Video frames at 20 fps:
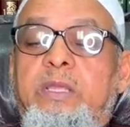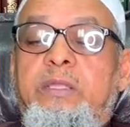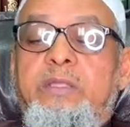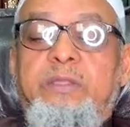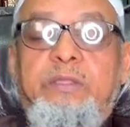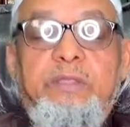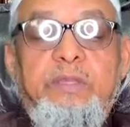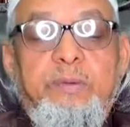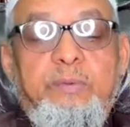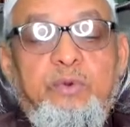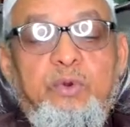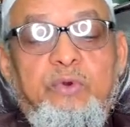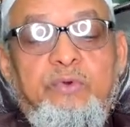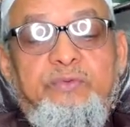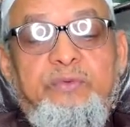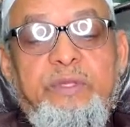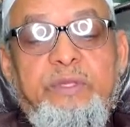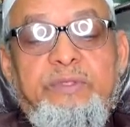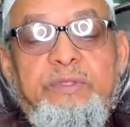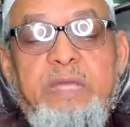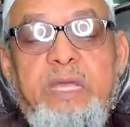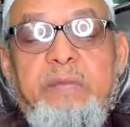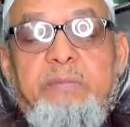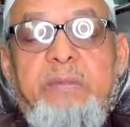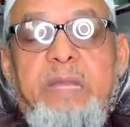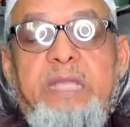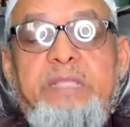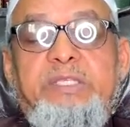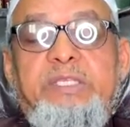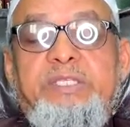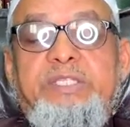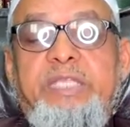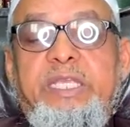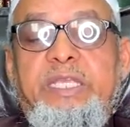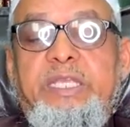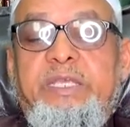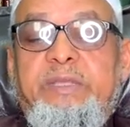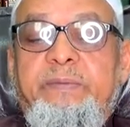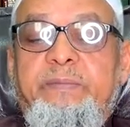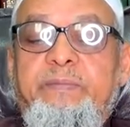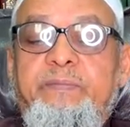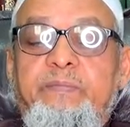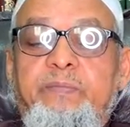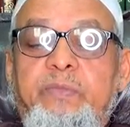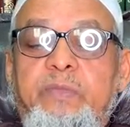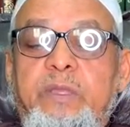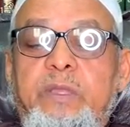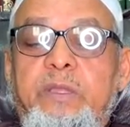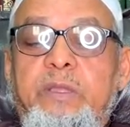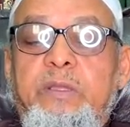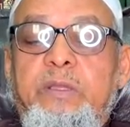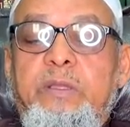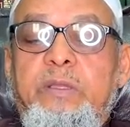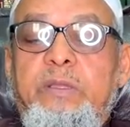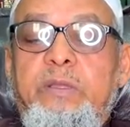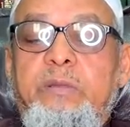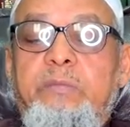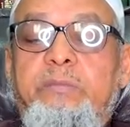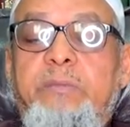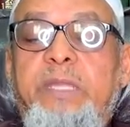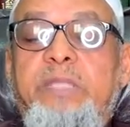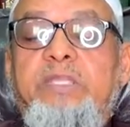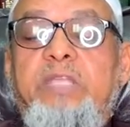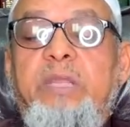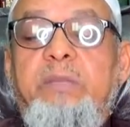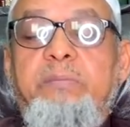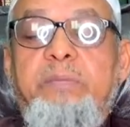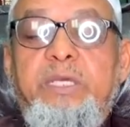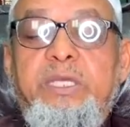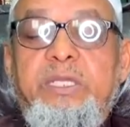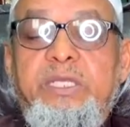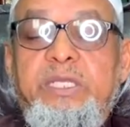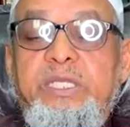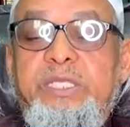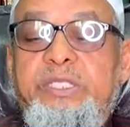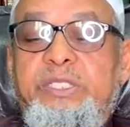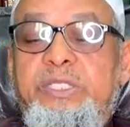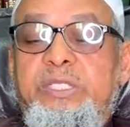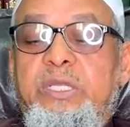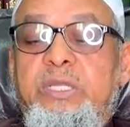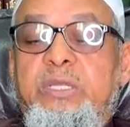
The proof is Almighty saying, but albir is